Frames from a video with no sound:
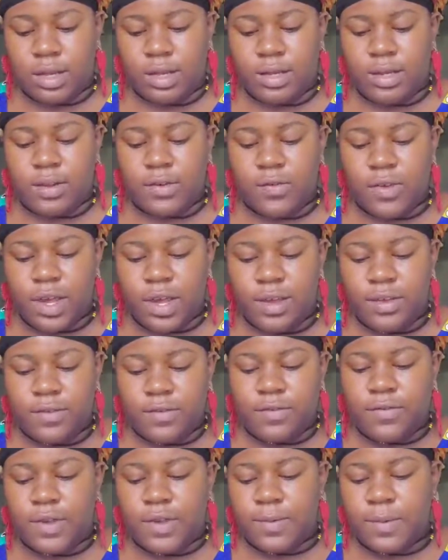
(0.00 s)
Divine
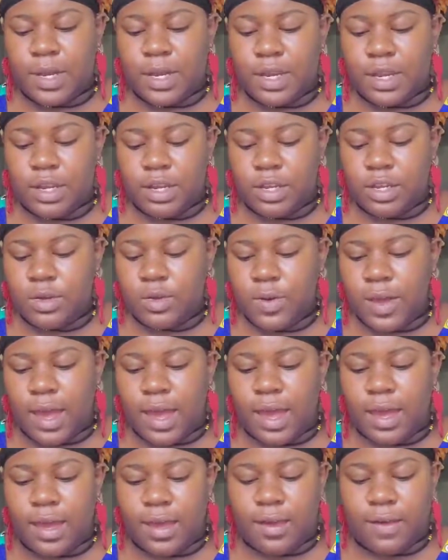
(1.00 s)
feminine, you
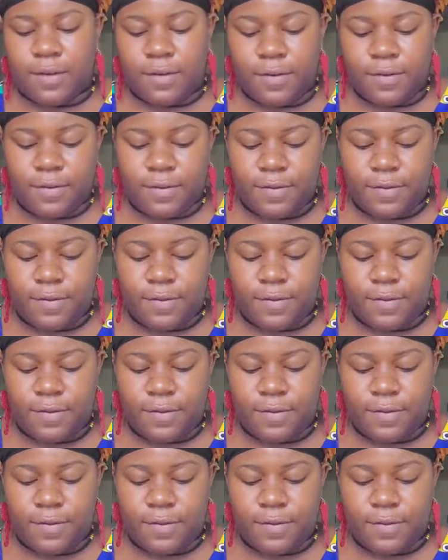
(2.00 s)
have,